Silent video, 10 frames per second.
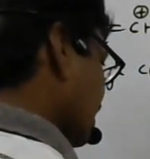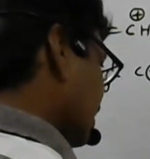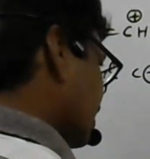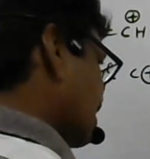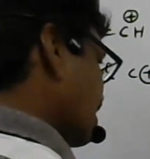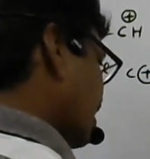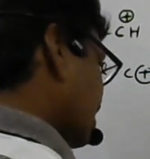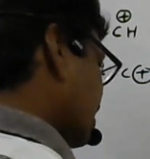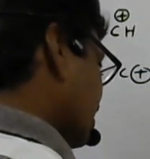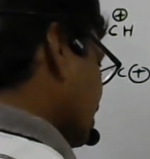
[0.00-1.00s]

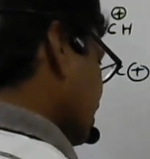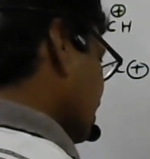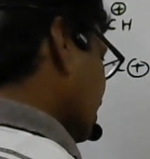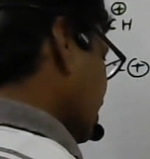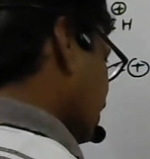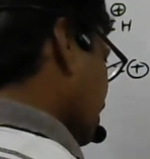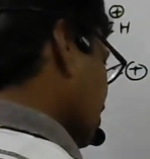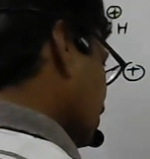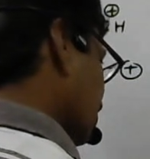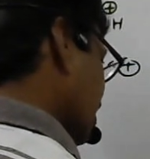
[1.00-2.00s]
CH, here
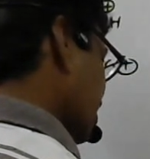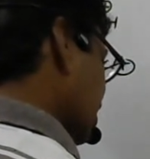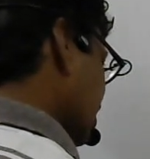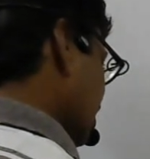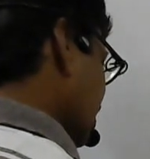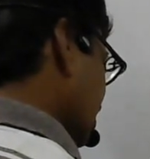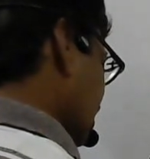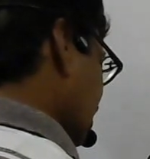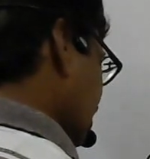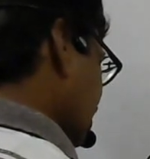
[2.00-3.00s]
positive charge,
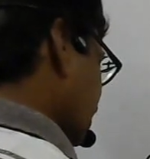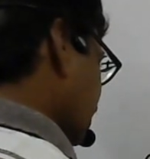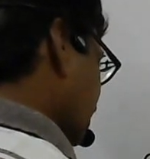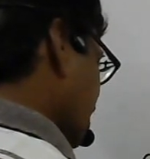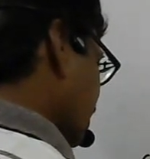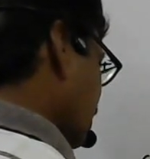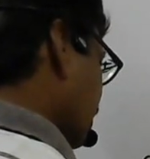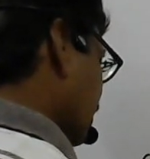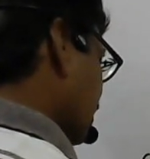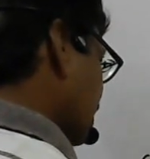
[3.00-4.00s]
double
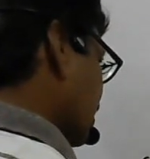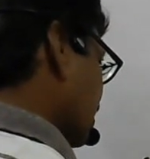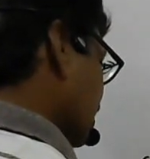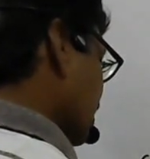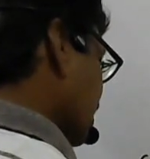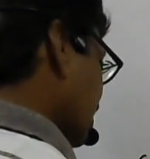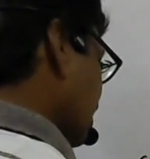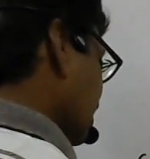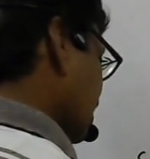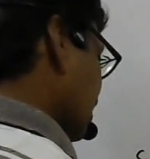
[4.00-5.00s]
bond,
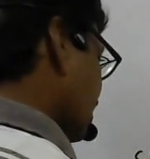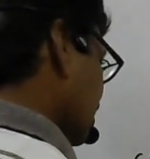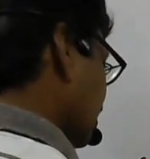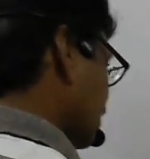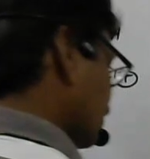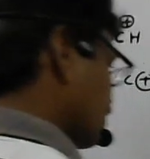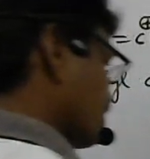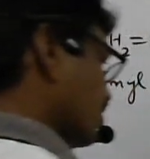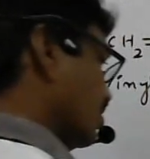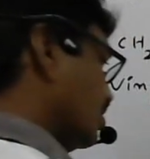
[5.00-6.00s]
here CH2.
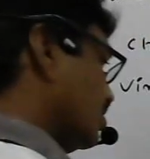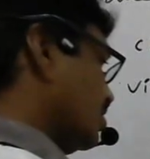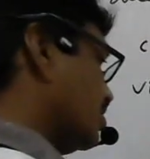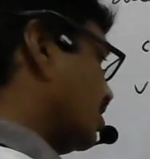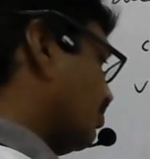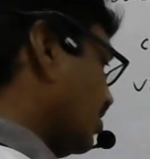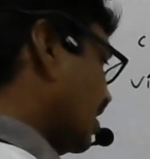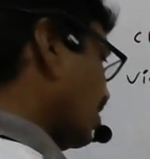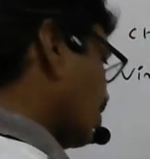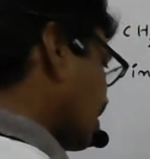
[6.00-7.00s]
This is
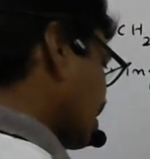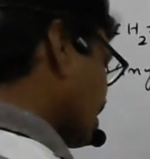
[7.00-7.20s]
vinyl only.